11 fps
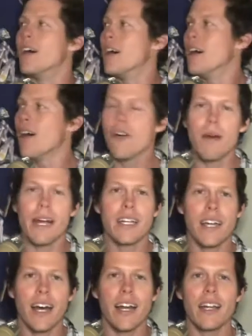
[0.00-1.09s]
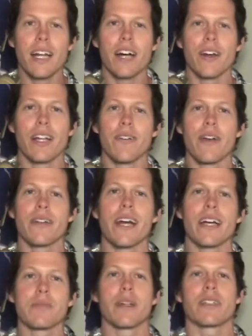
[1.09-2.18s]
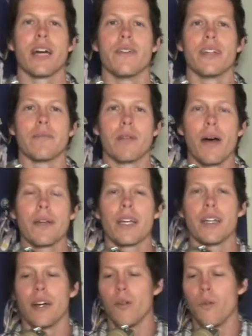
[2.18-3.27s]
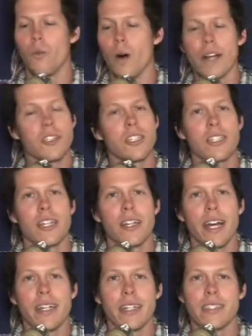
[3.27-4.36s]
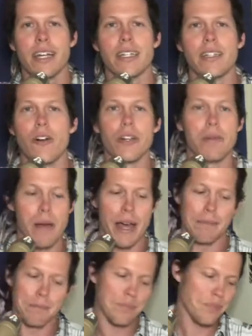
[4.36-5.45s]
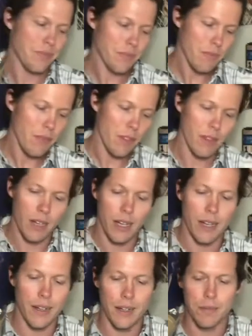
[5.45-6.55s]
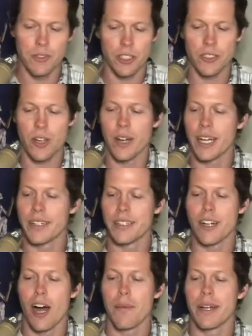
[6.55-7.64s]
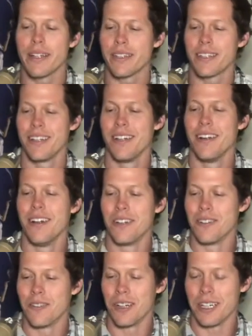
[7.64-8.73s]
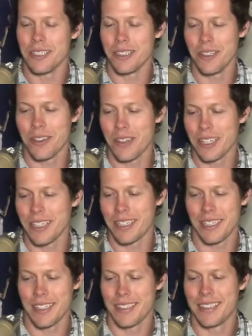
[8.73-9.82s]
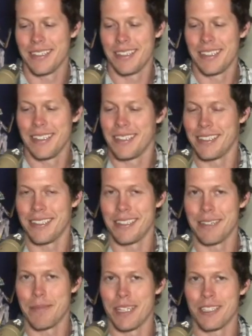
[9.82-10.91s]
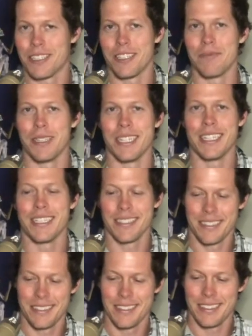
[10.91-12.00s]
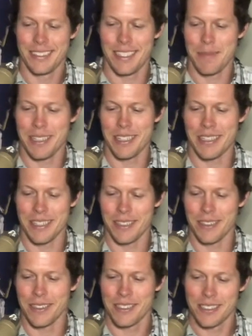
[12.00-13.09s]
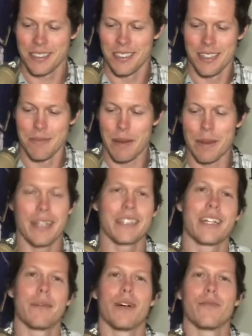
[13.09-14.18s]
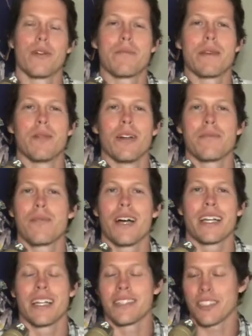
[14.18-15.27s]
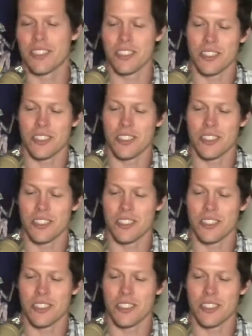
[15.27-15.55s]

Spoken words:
Oh my god, I love it. I love every aspect of it. I'm probably going to watch it tonight as I go to bed. Just go ahead and comment what you think the best should be. Give me details. Maybe next time I'll have more people on the podcast. This is